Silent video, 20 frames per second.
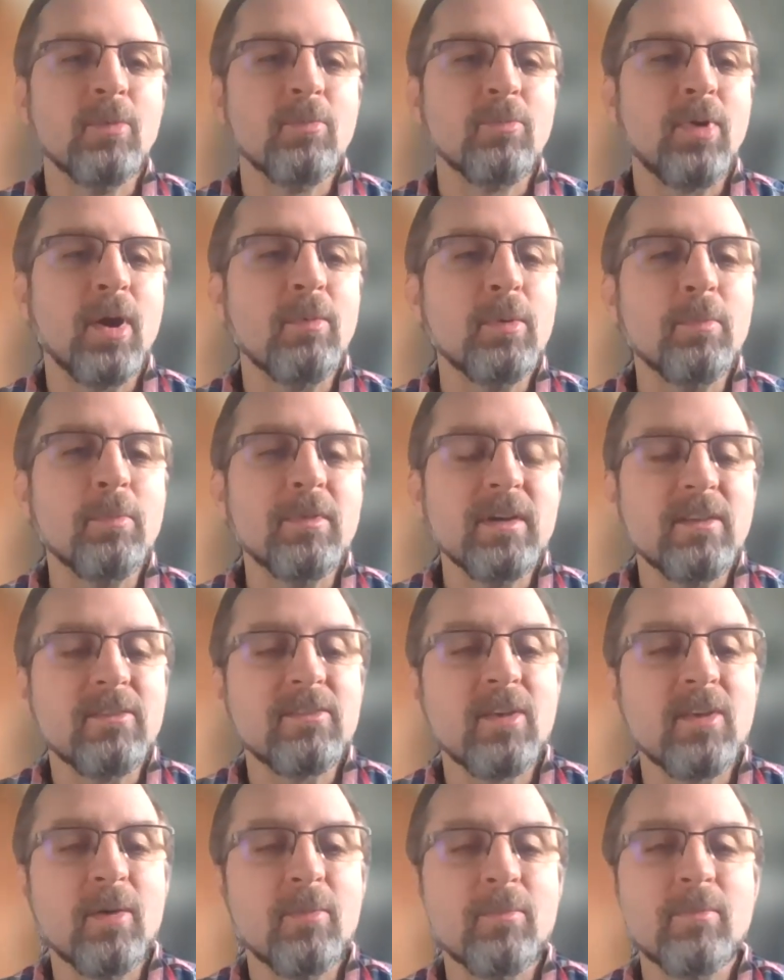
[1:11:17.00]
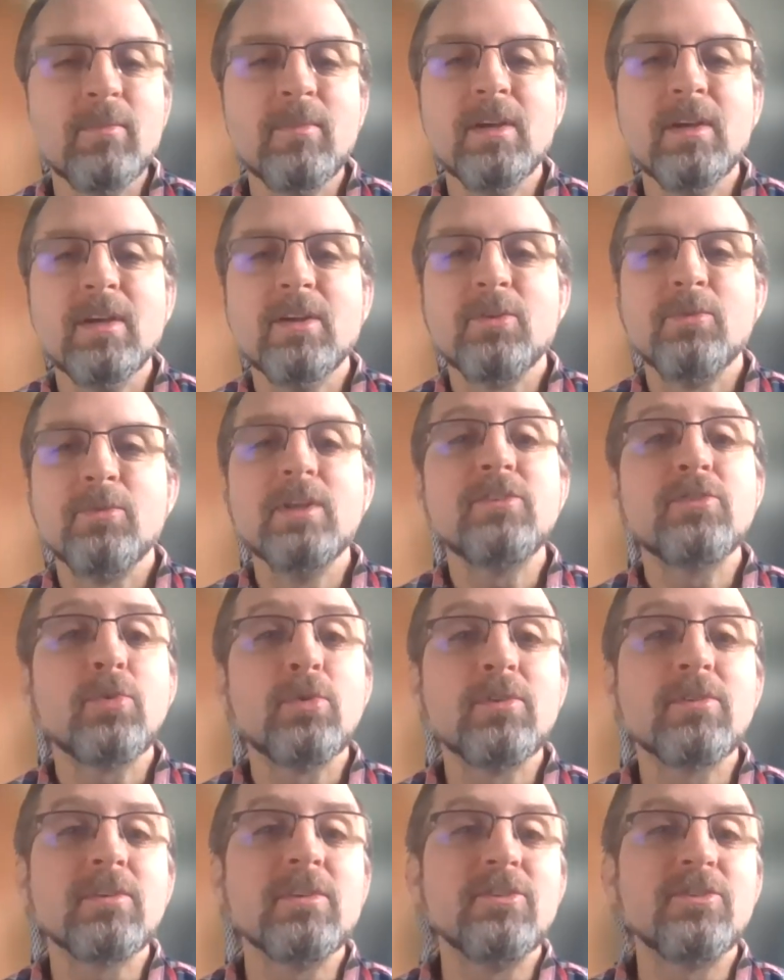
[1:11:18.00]
probably some
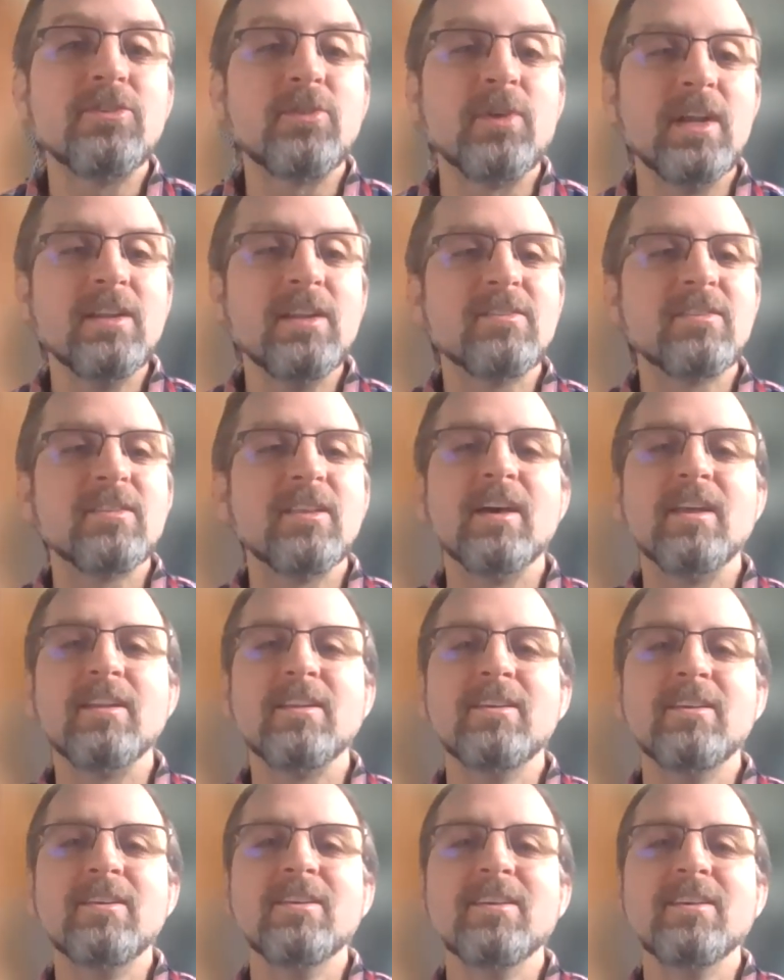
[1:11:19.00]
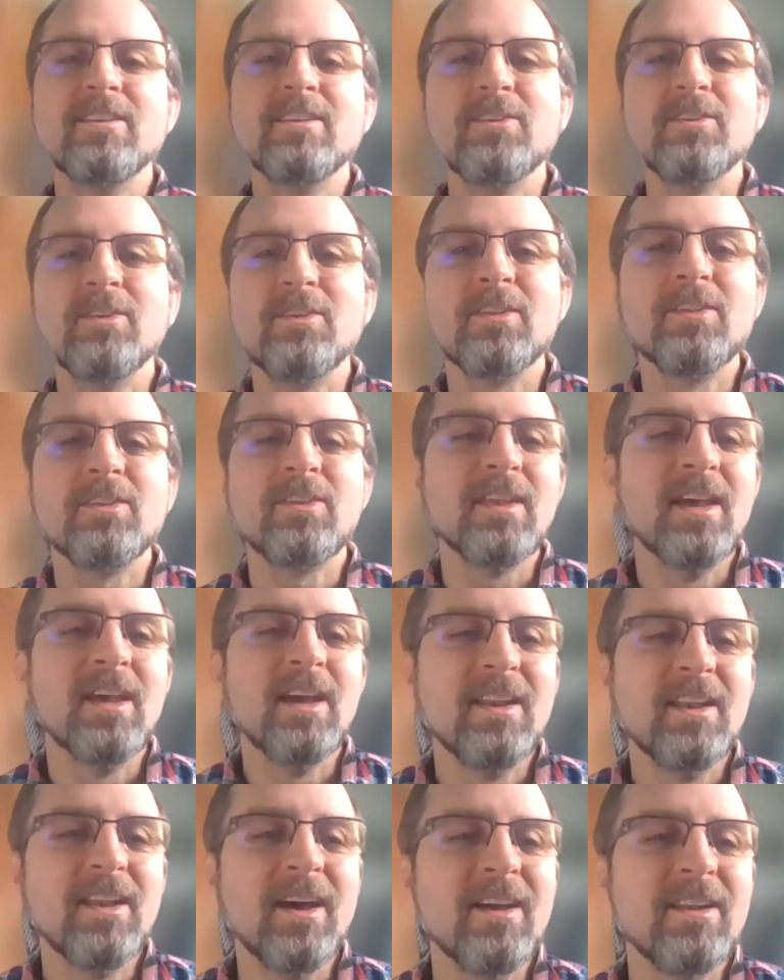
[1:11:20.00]
resource constraints that you know,
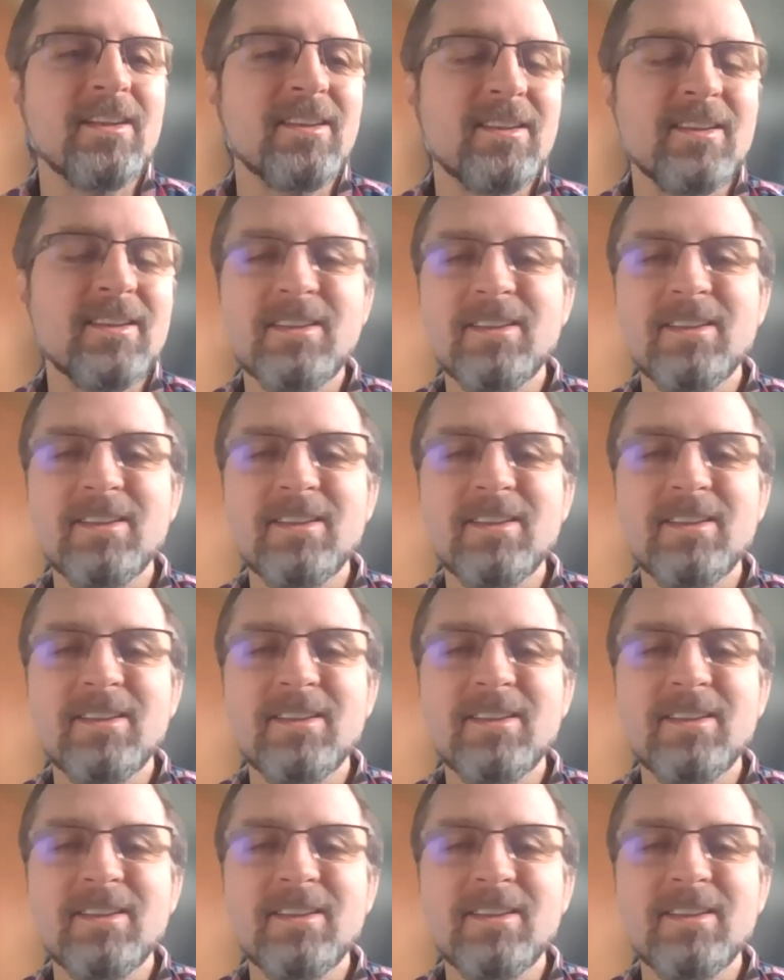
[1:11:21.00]
not